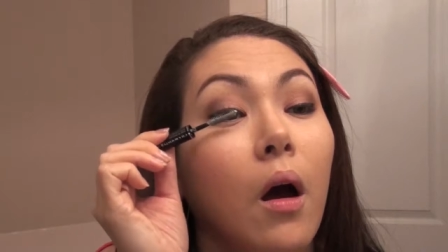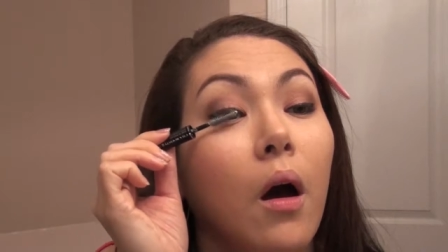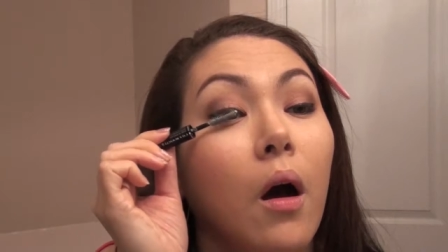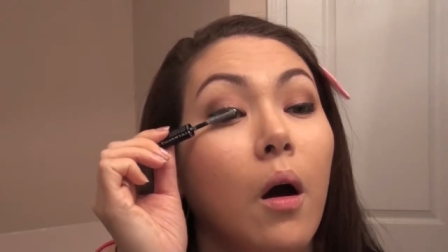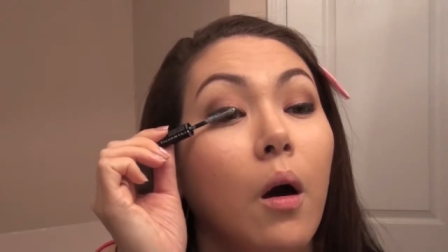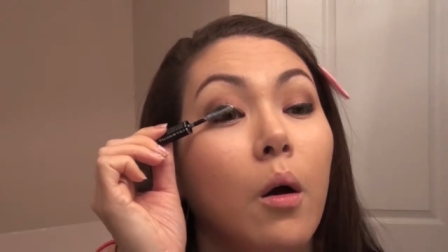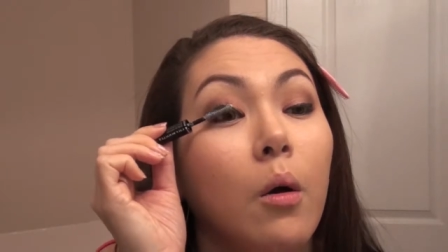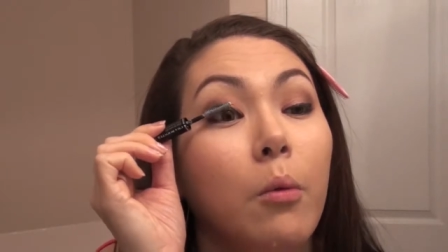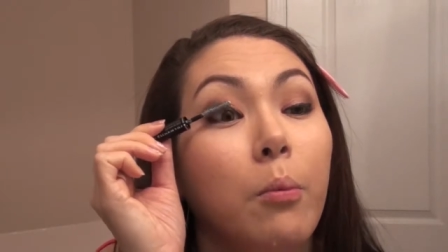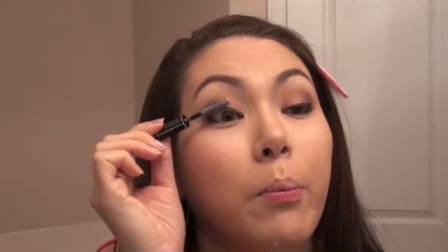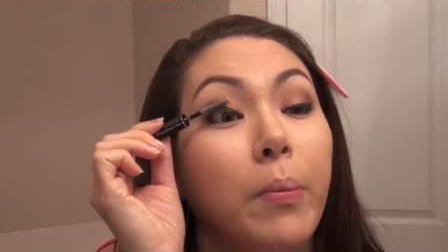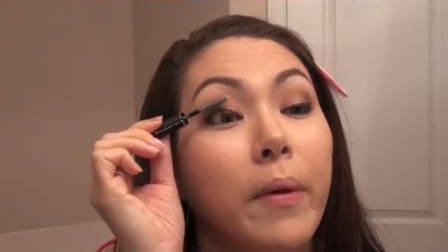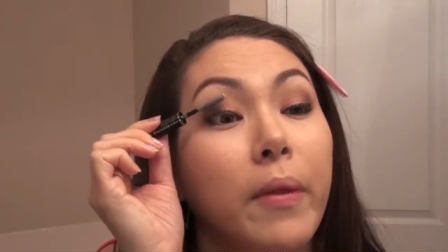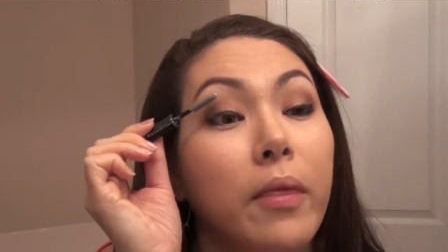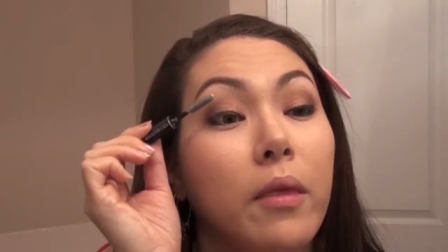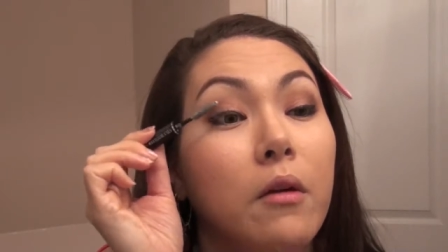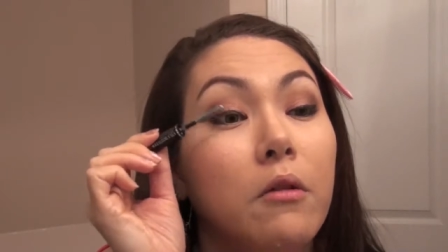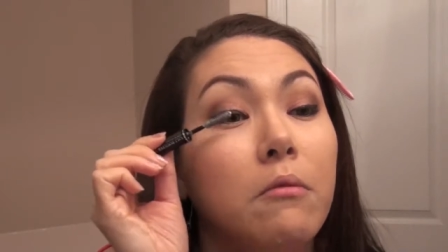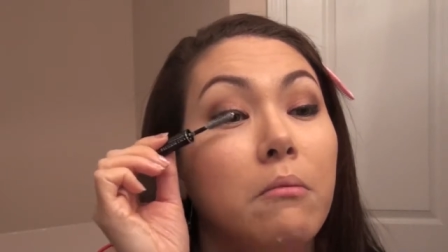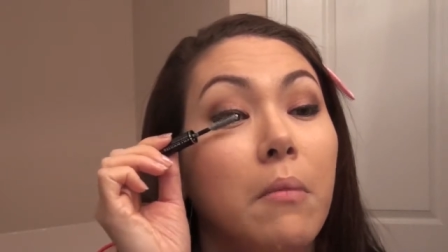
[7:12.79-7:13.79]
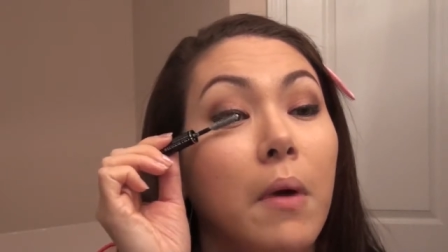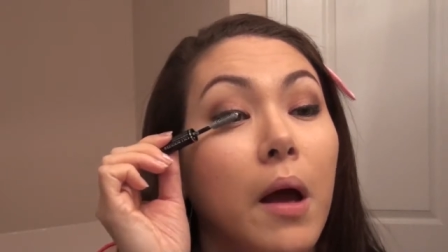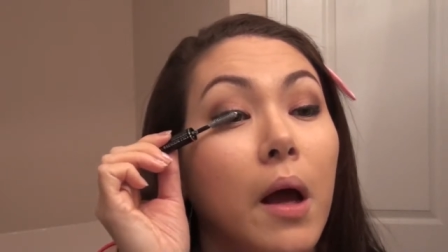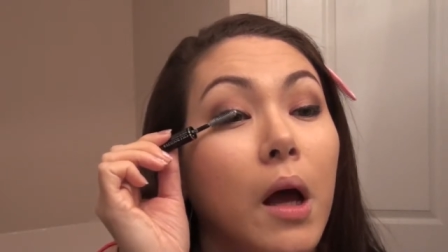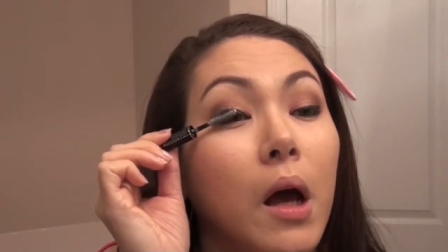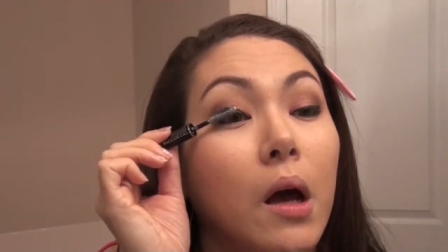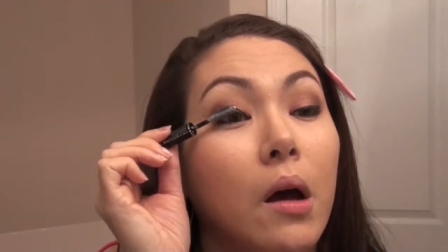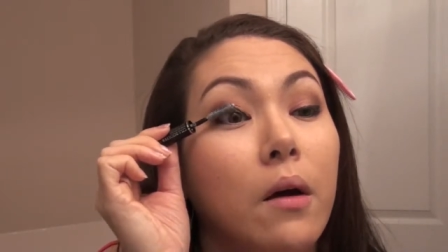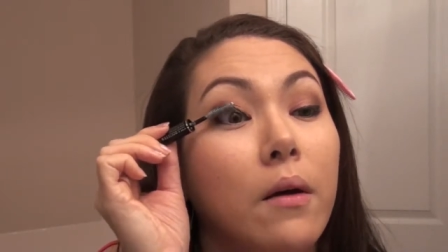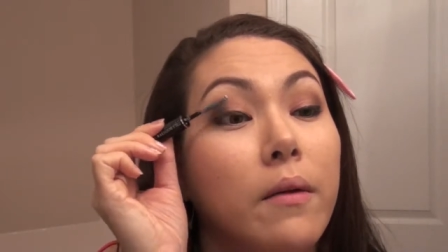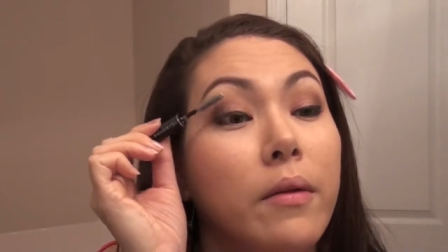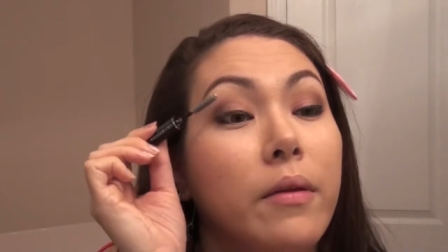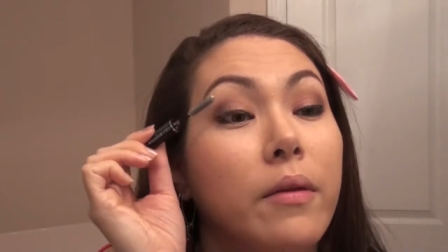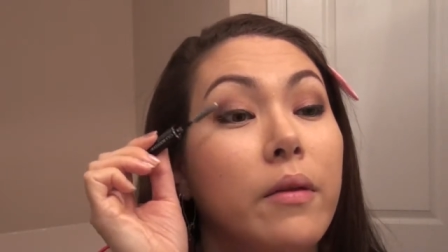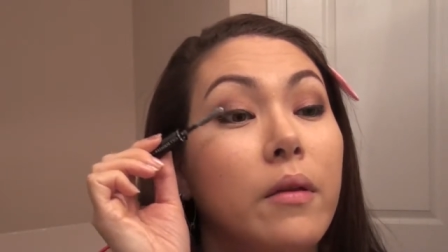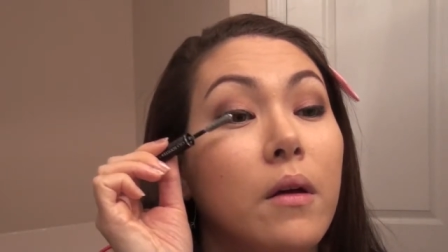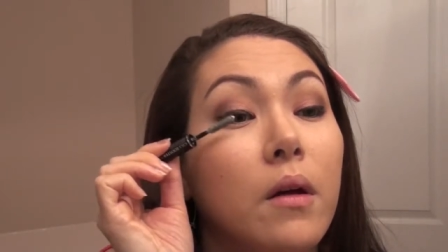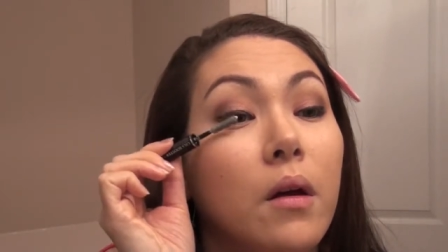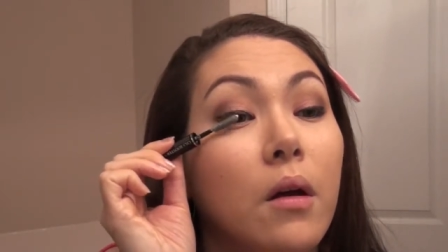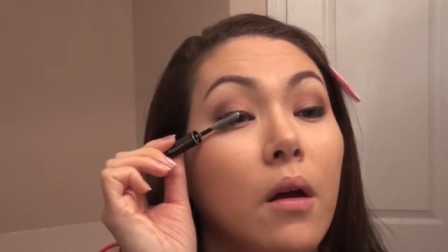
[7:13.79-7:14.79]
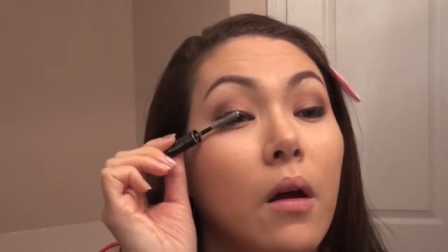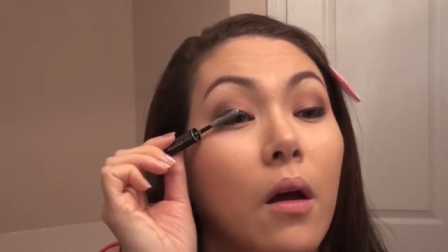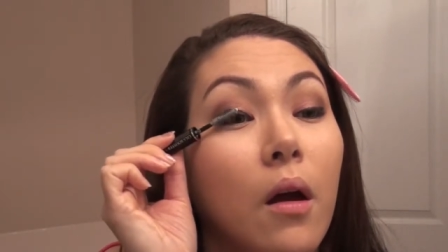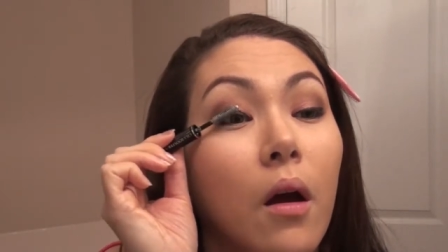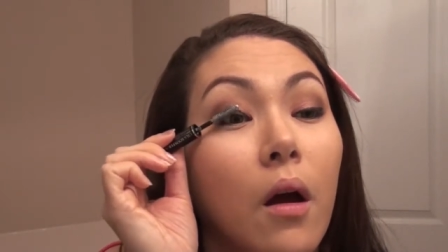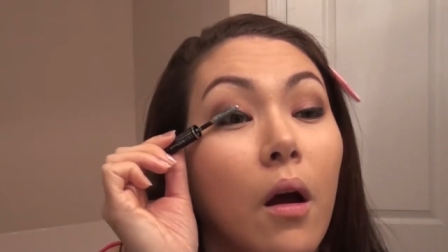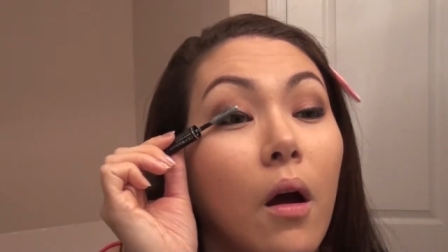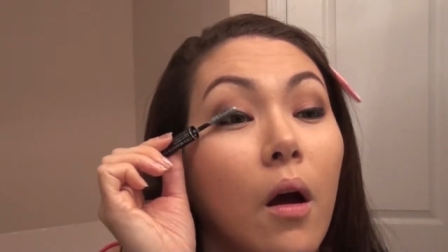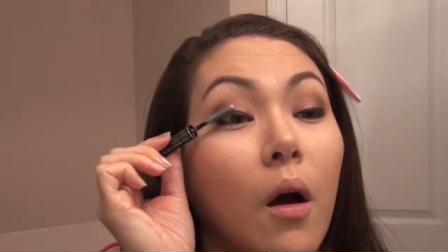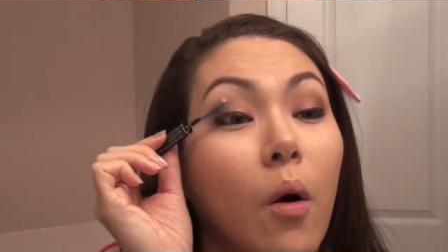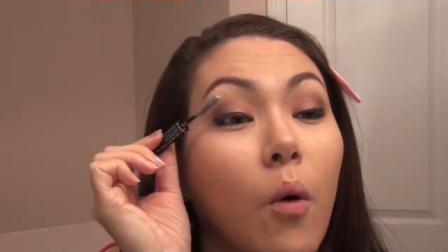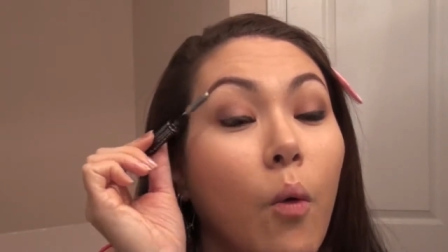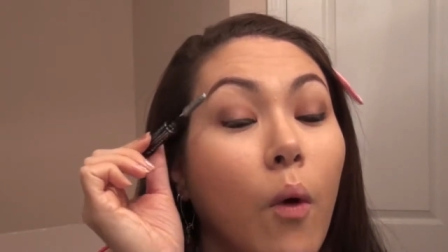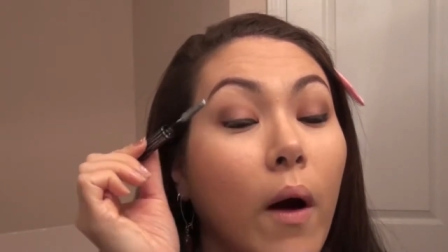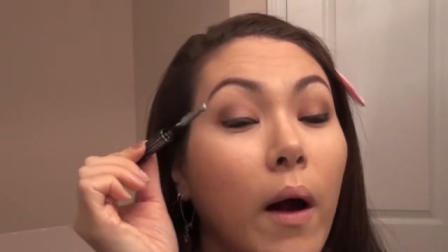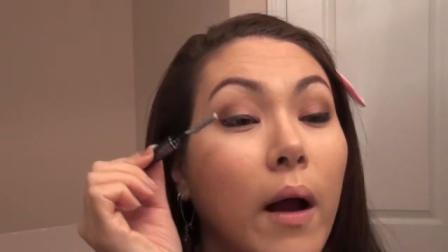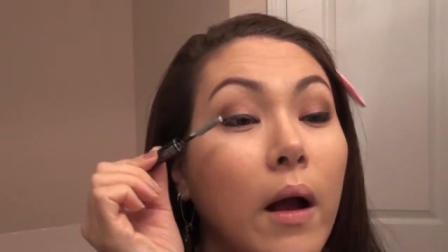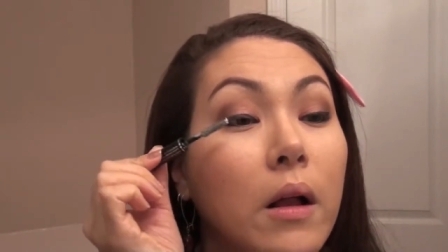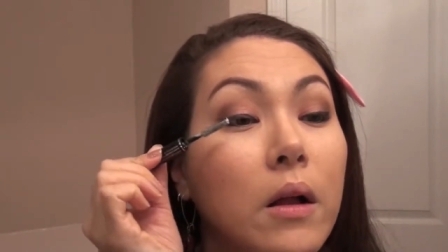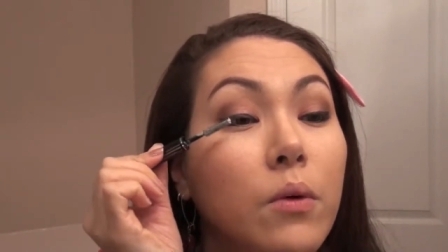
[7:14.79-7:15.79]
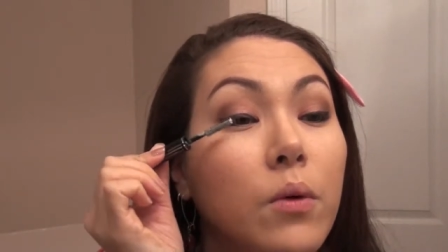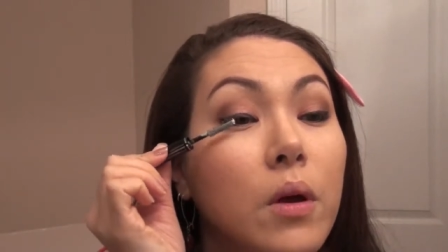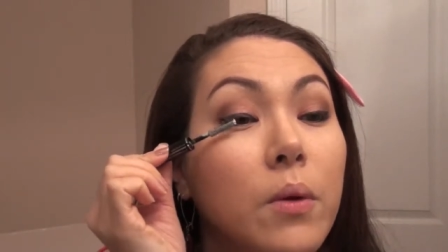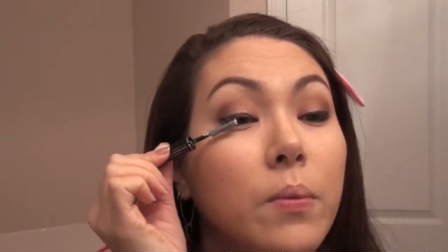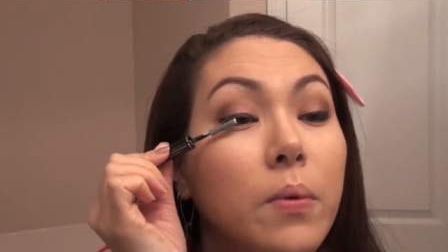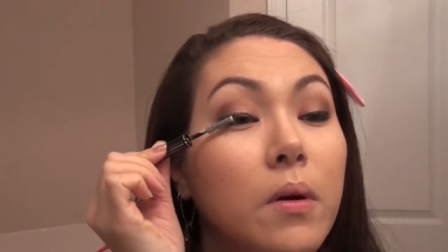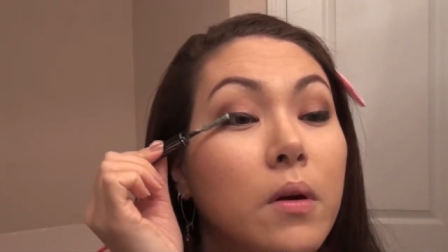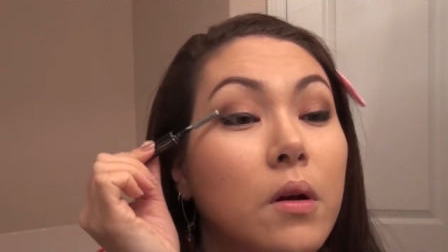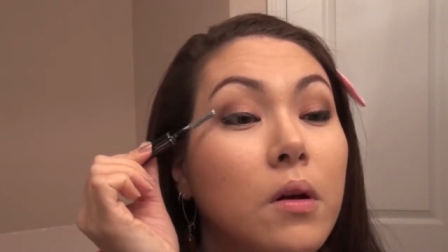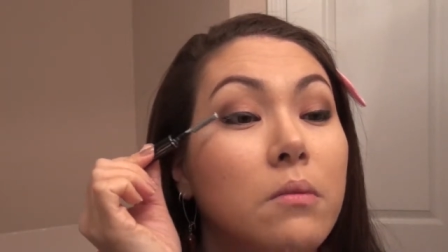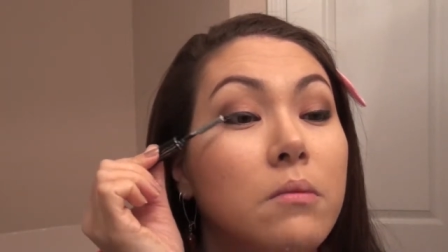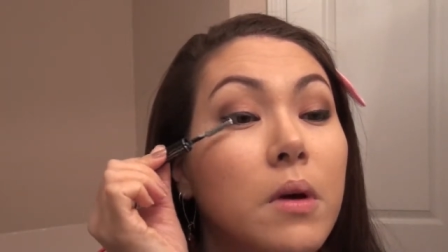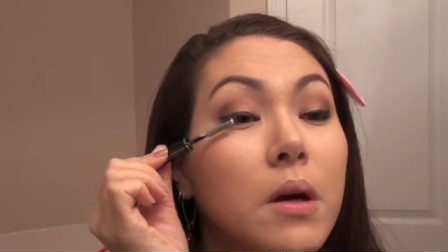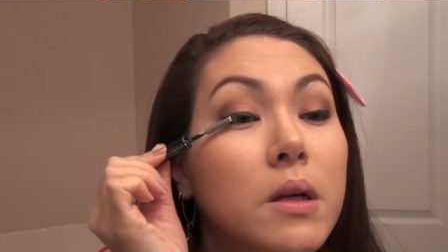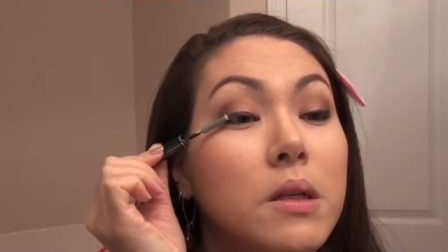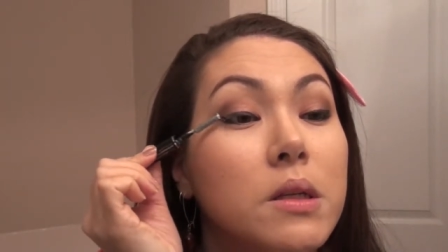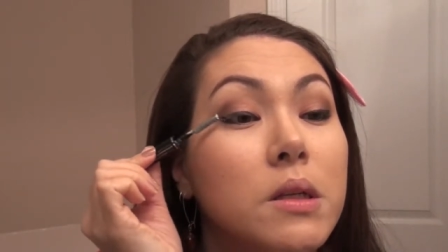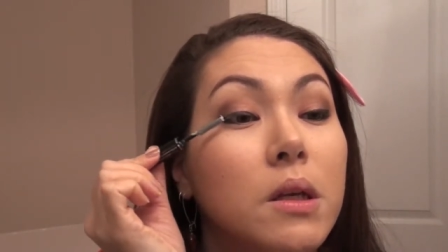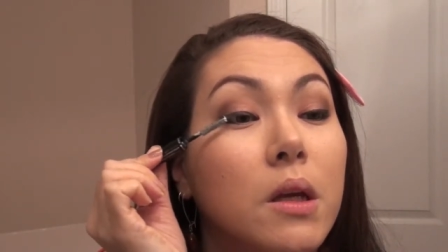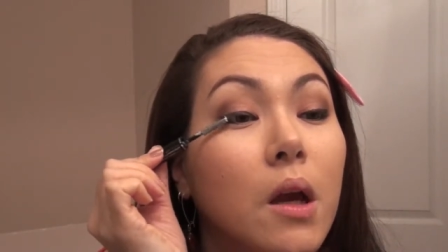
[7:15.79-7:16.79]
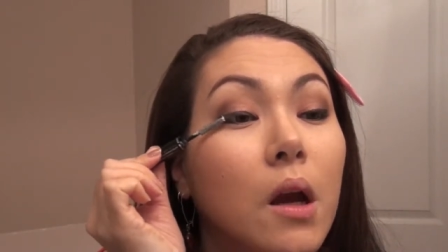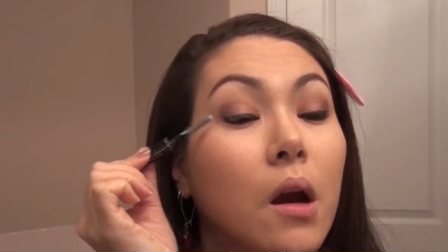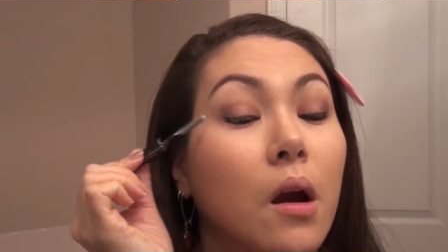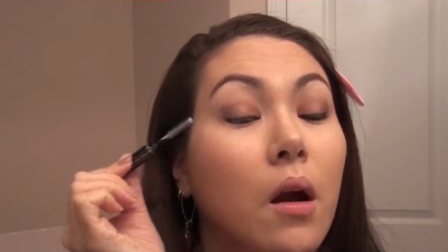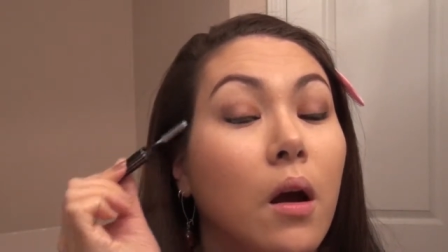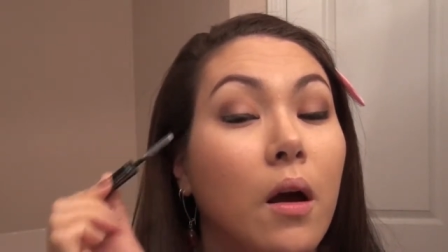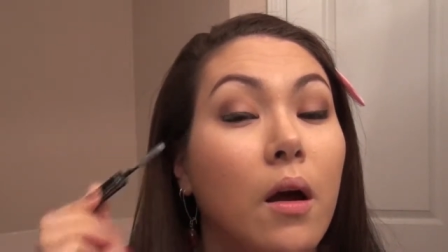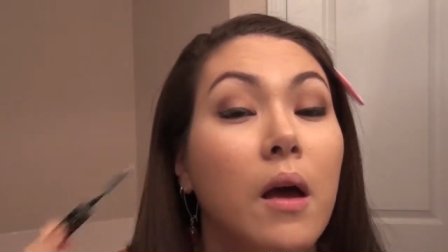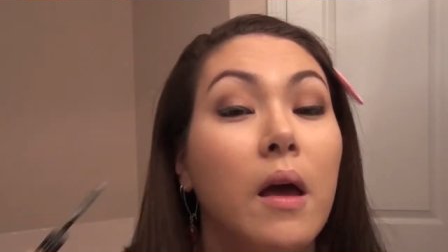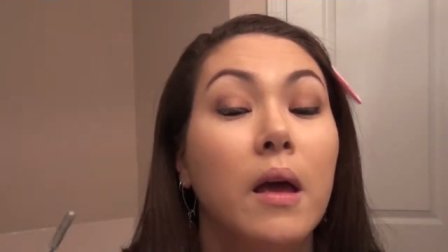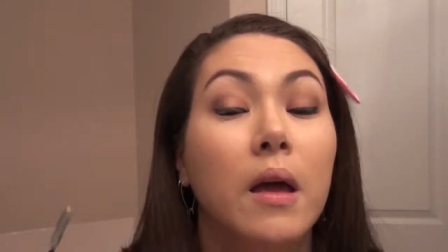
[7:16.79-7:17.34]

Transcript: open their mouth while we put on mascara,